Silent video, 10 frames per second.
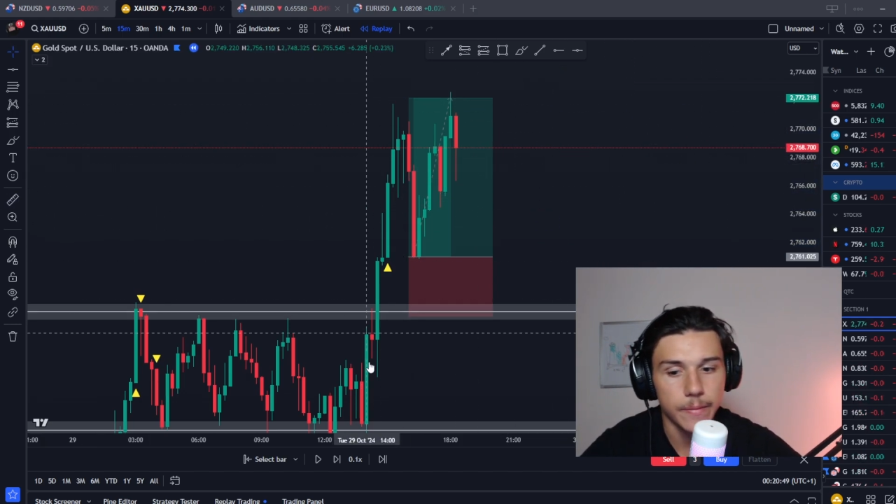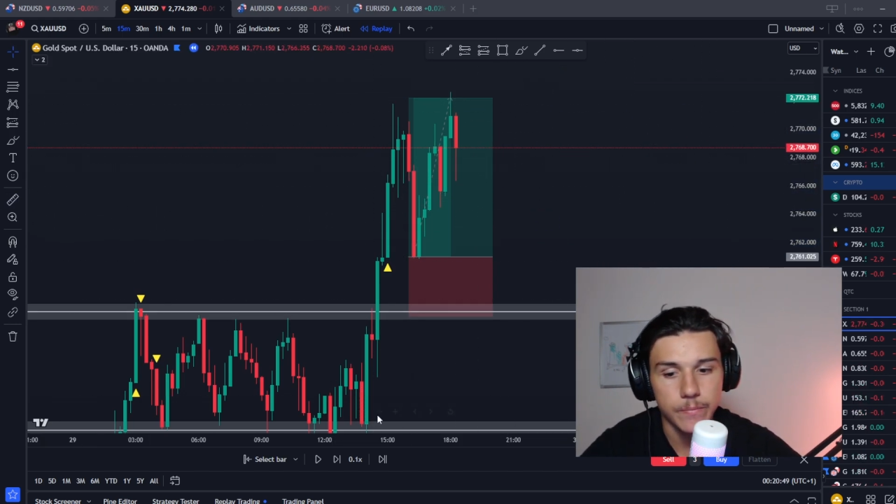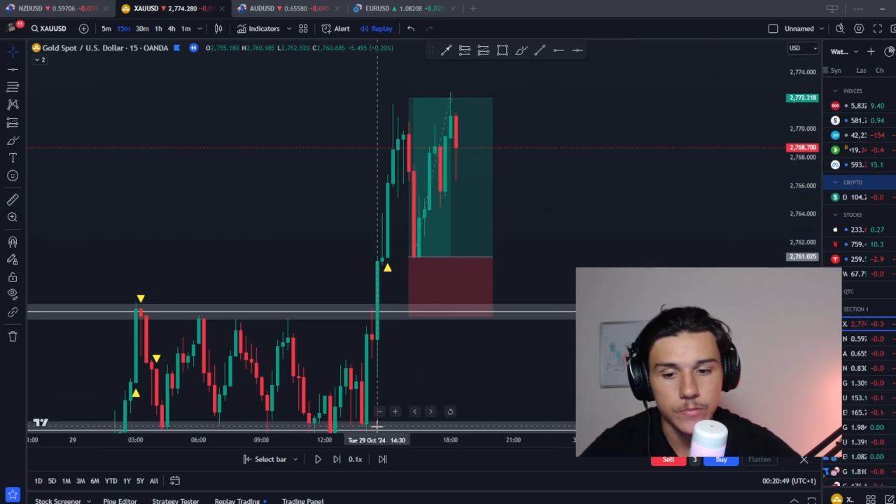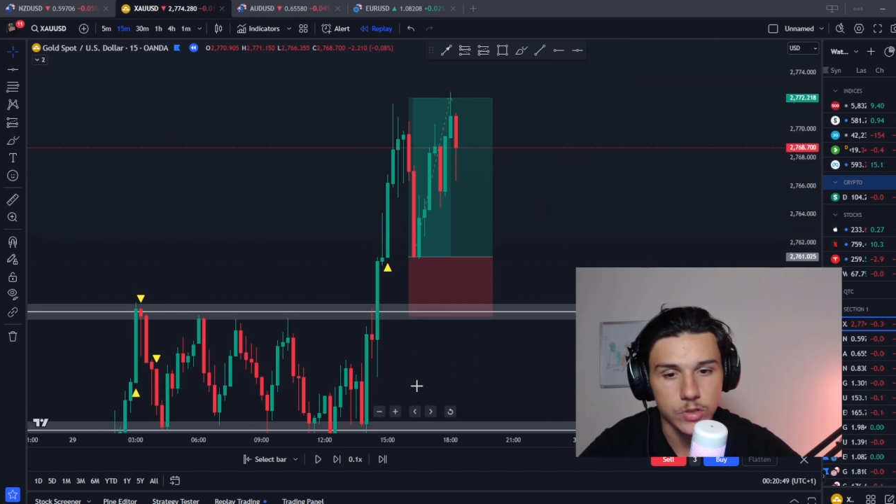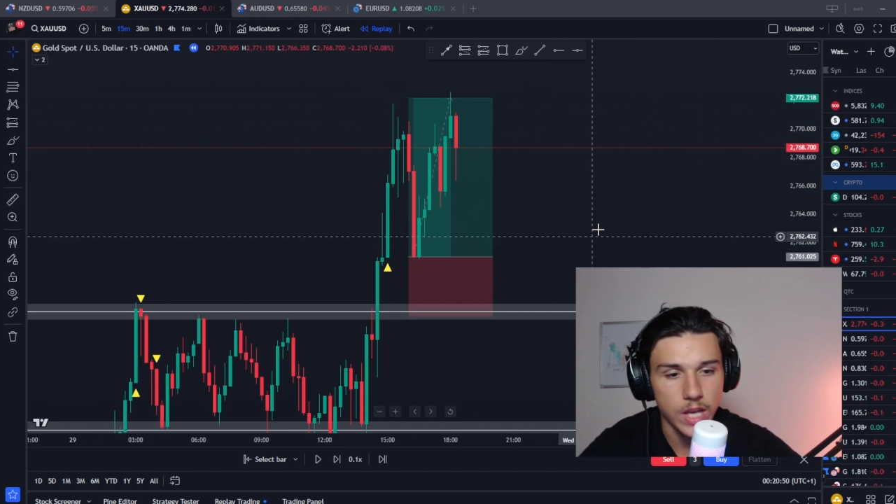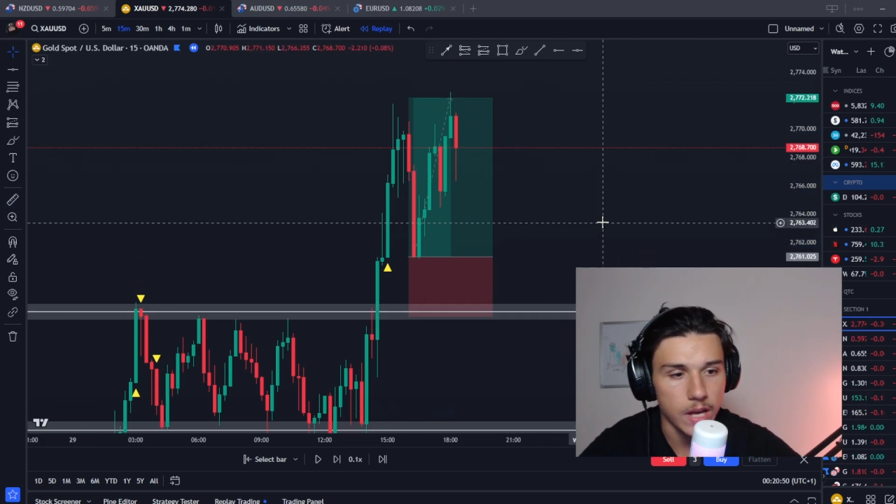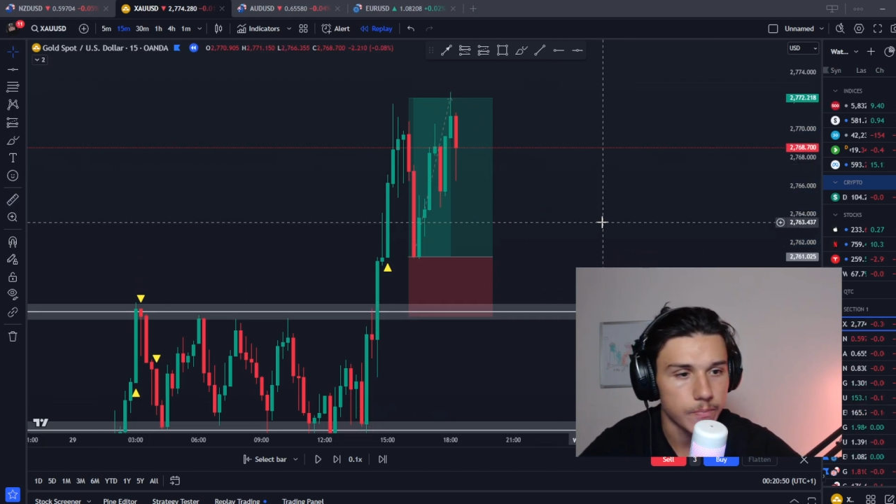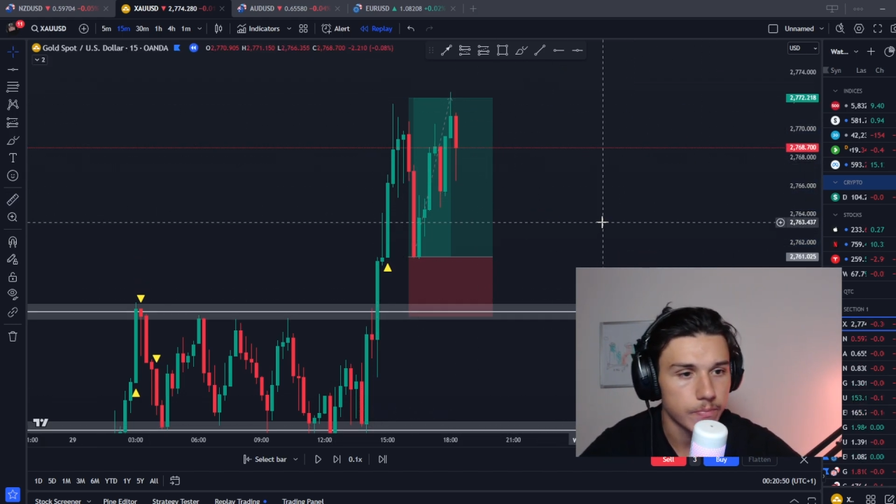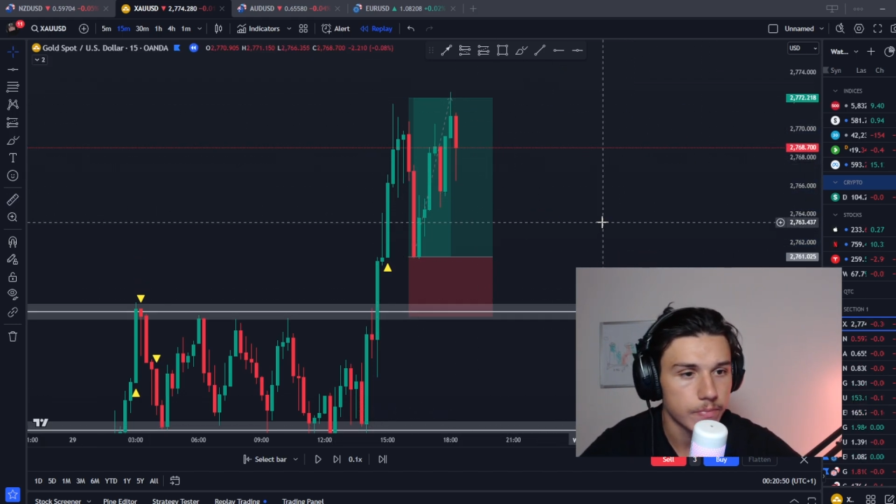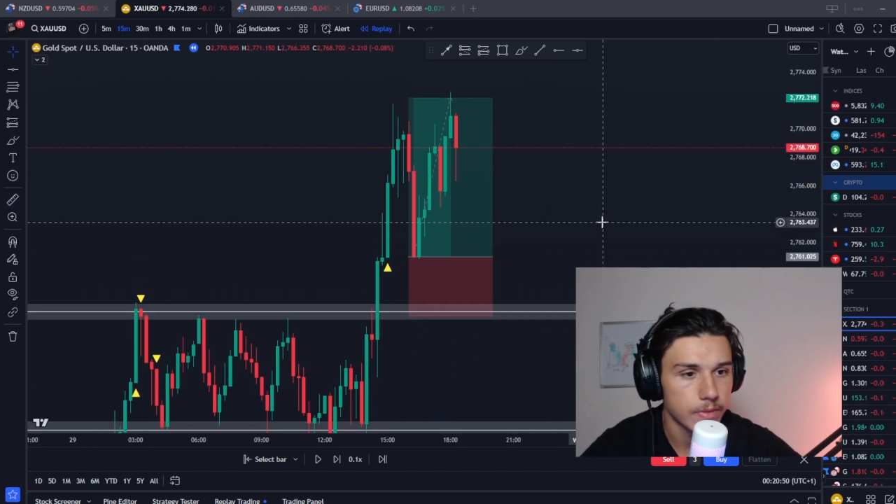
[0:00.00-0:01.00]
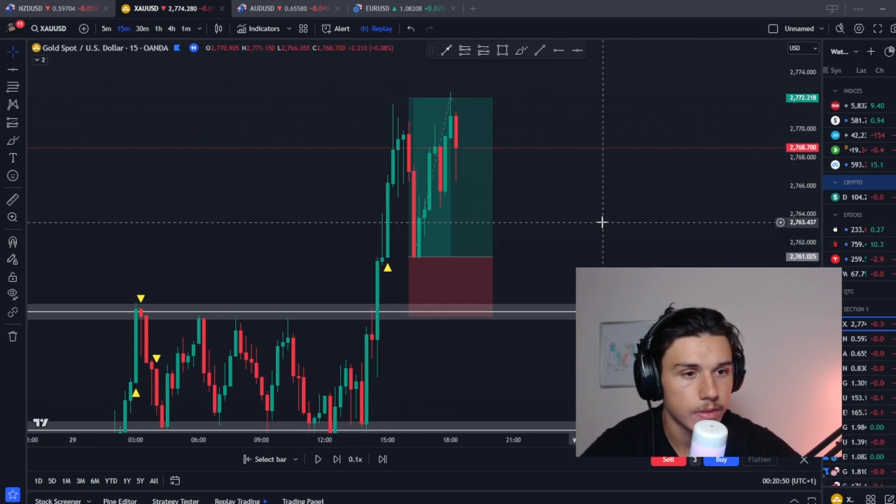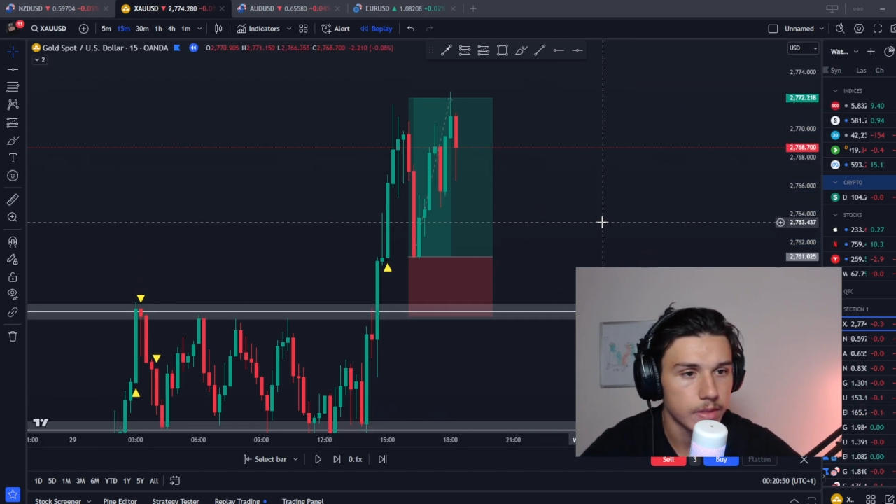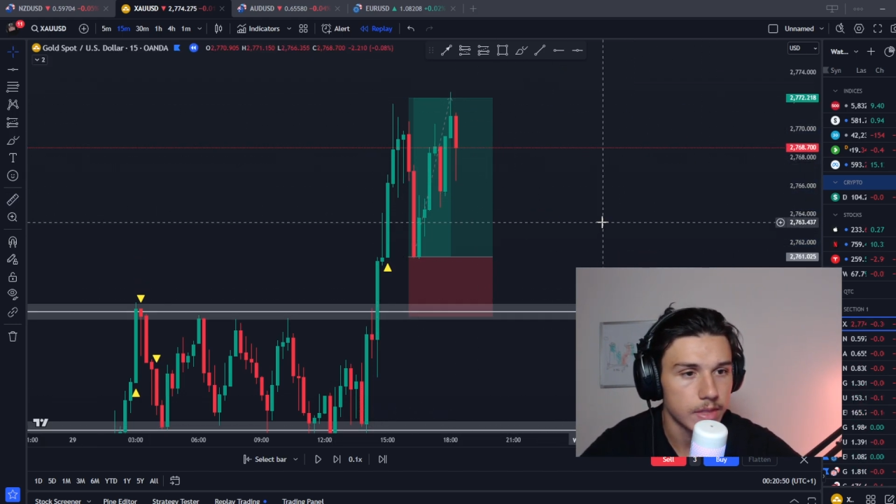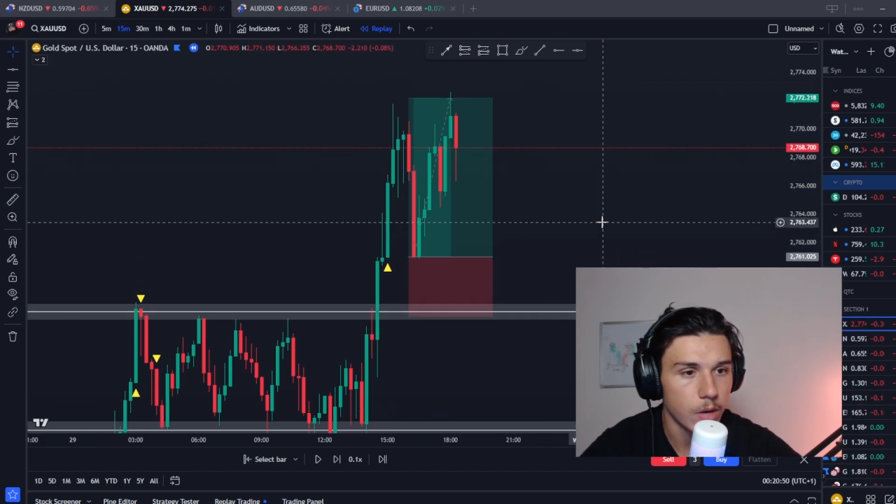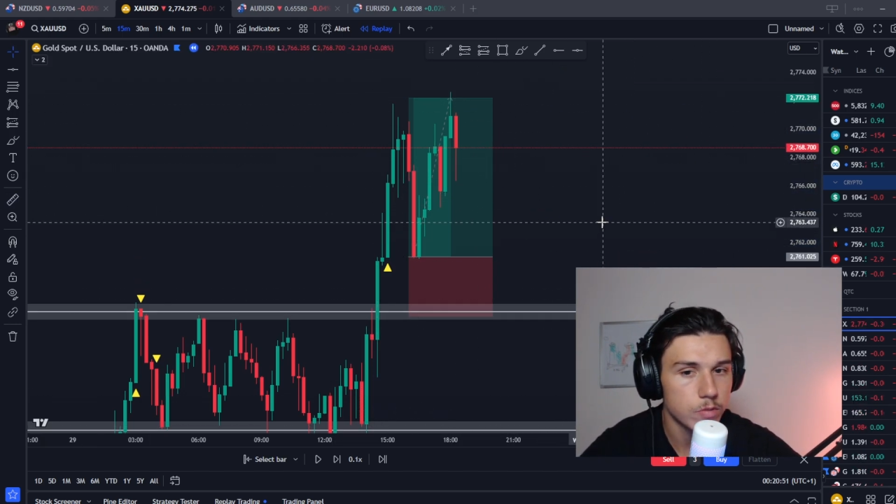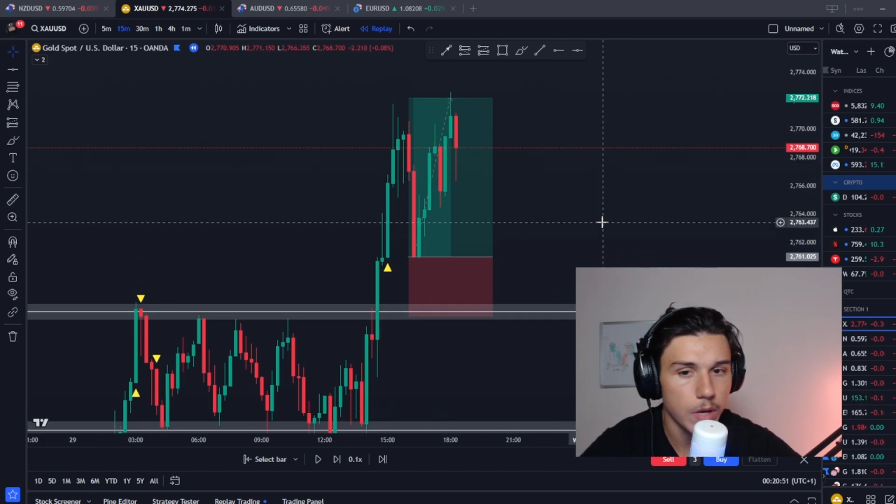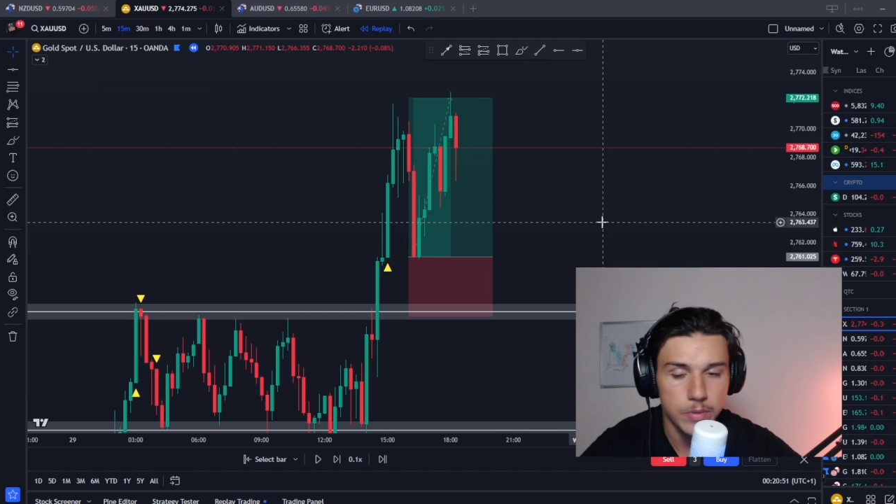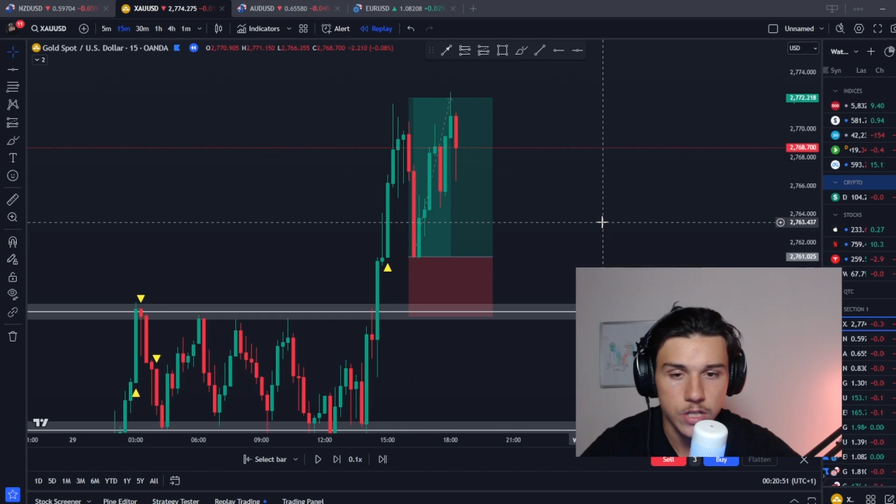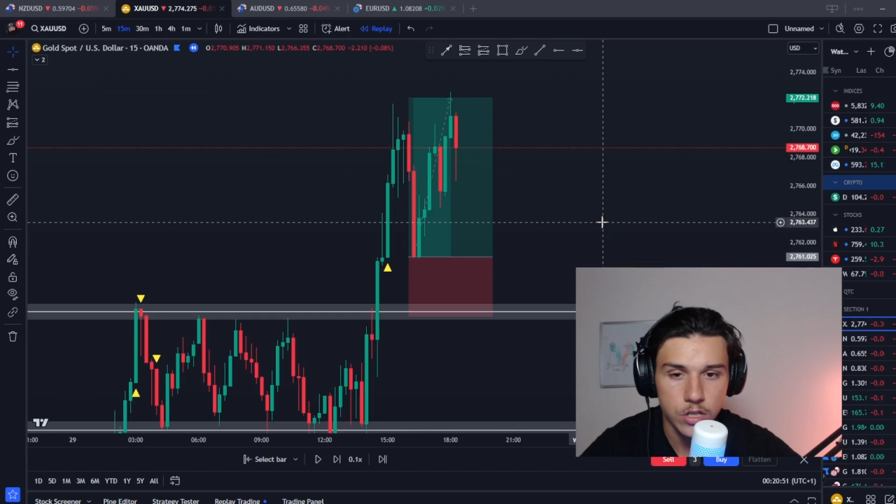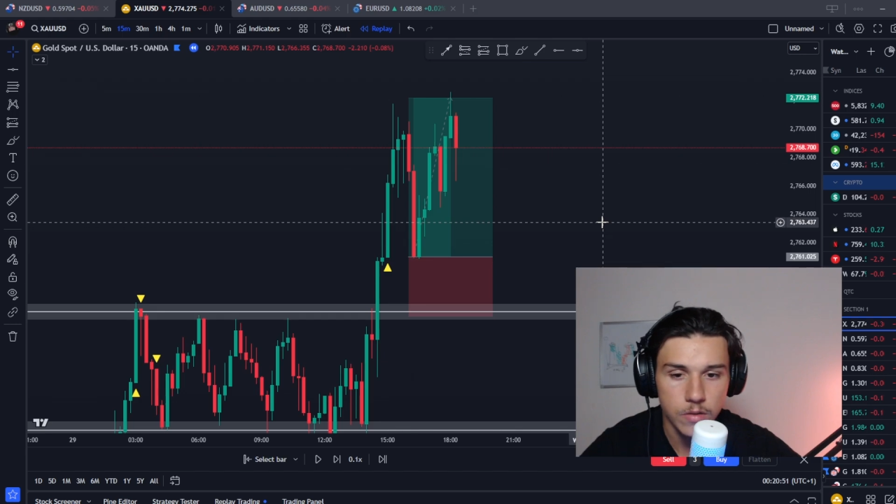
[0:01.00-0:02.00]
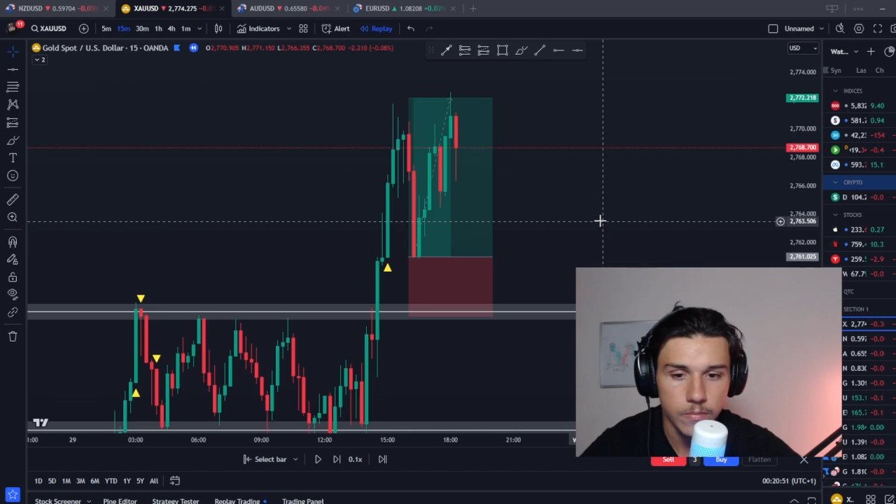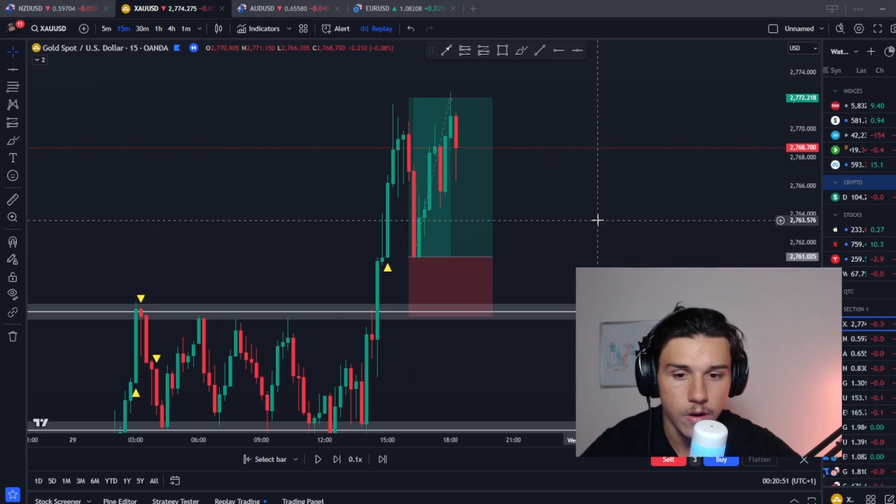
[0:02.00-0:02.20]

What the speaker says: So yeah, that was my position.